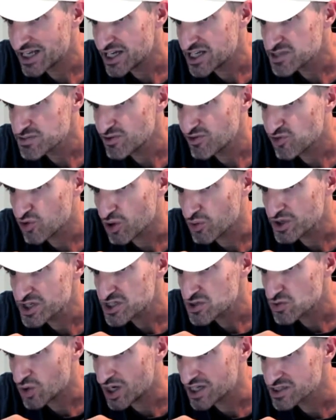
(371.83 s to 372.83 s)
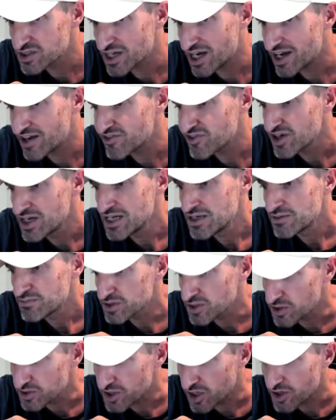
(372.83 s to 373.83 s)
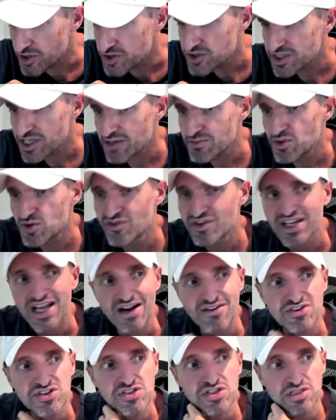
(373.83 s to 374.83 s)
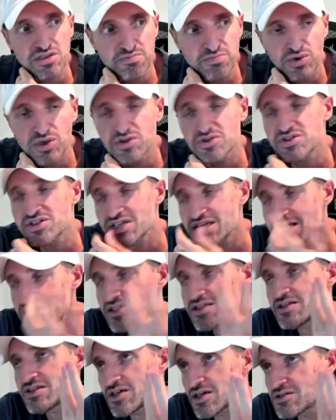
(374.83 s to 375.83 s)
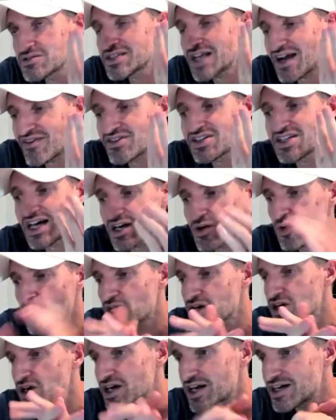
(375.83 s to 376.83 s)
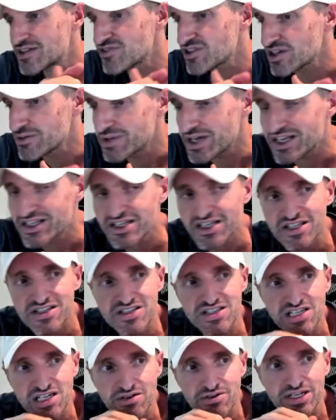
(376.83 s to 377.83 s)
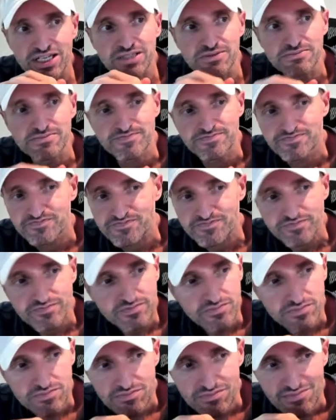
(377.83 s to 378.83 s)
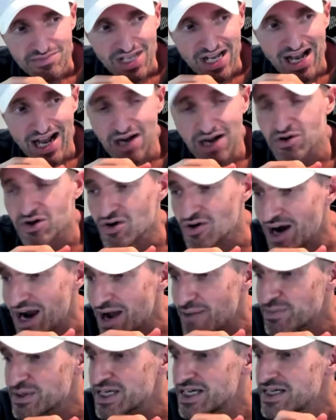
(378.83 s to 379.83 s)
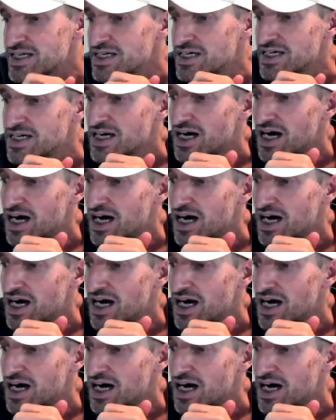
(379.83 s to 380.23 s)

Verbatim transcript: -back days before we swan dive below the 100 day moving average. So the Bulls need, you know, they have a lot of work cut off of them. And considering how crappy